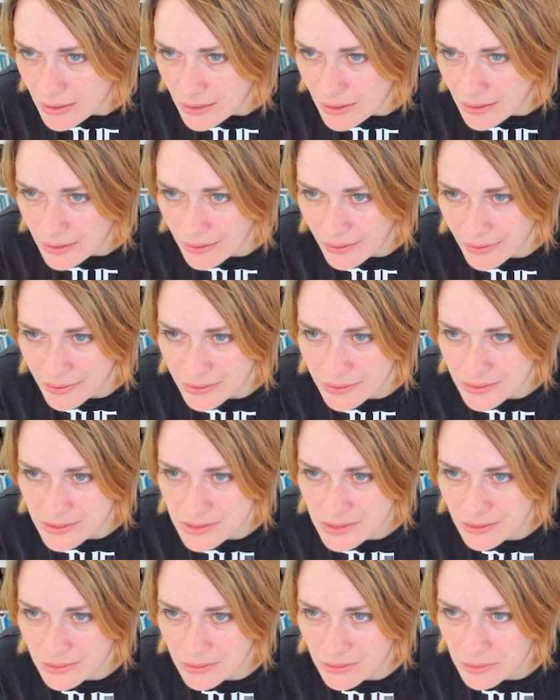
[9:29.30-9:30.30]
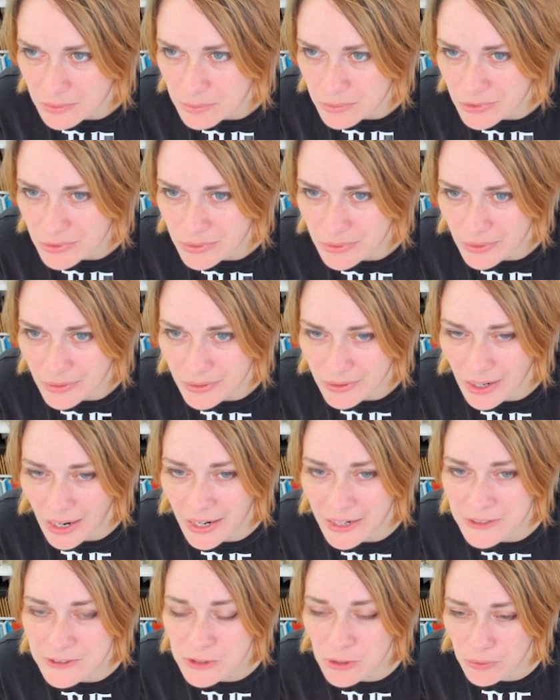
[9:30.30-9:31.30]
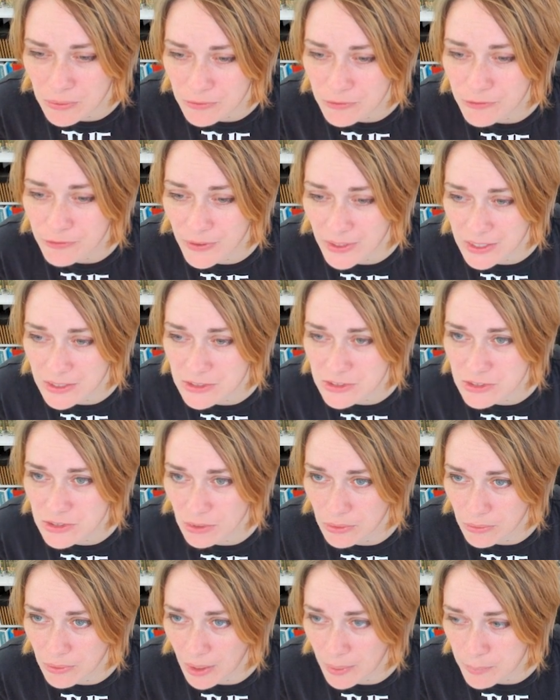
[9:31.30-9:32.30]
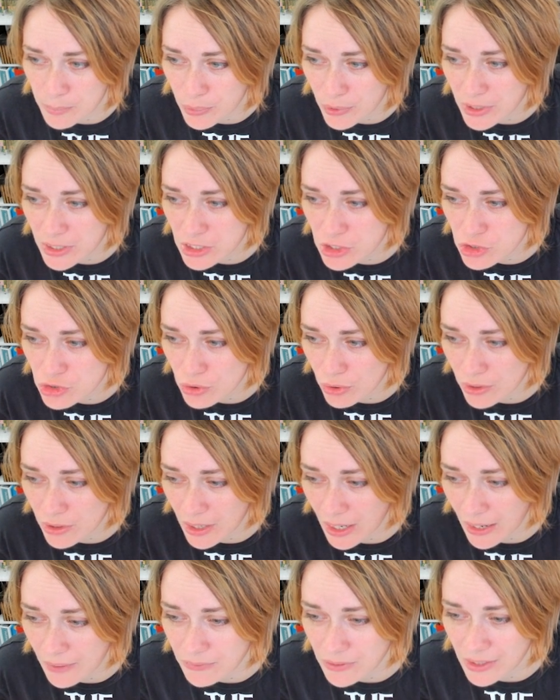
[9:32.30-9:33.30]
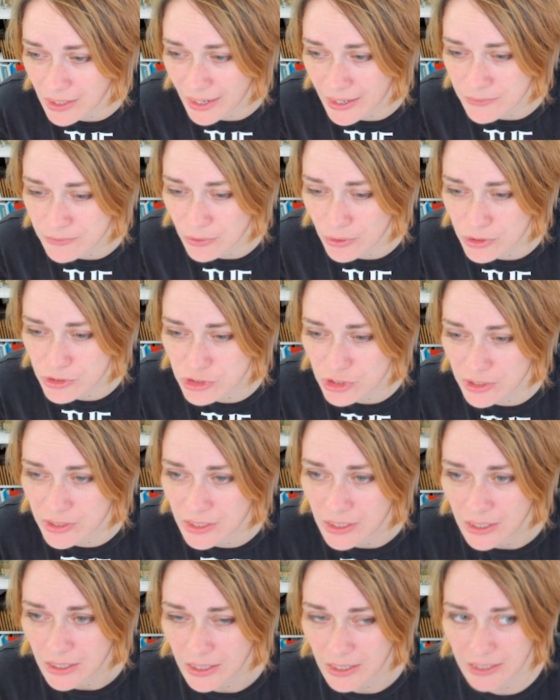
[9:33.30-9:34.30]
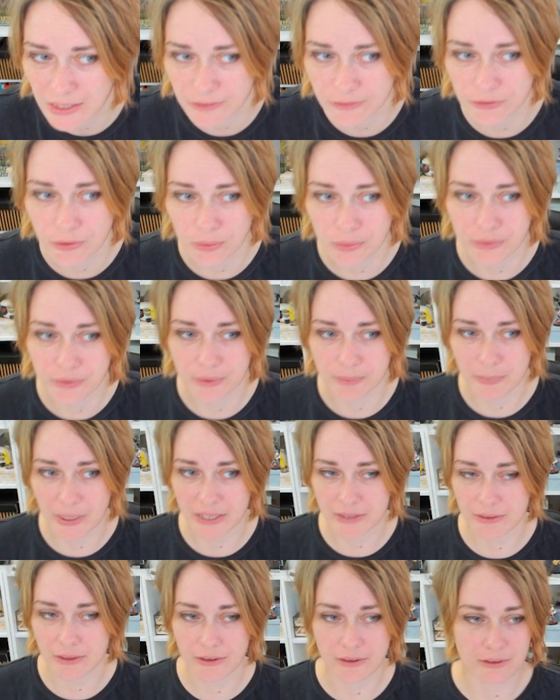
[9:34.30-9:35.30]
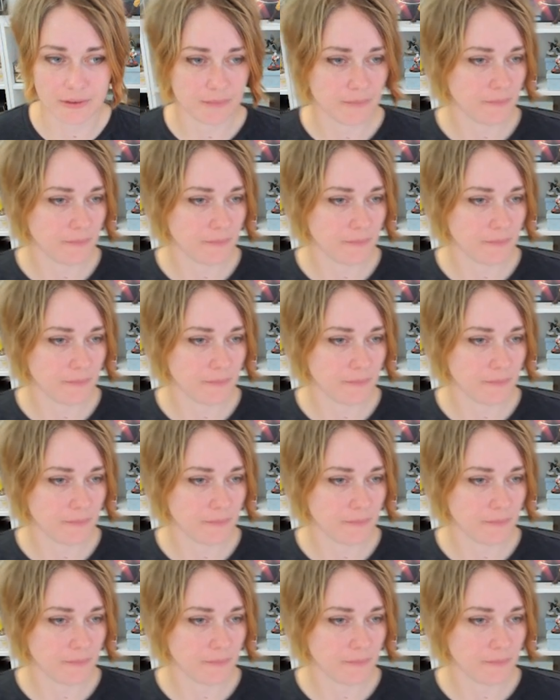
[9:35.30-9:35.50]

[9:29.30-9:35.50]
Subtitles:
Line this on the computer? I don't think so. I'm pretty sure I have the line version in a folder back there.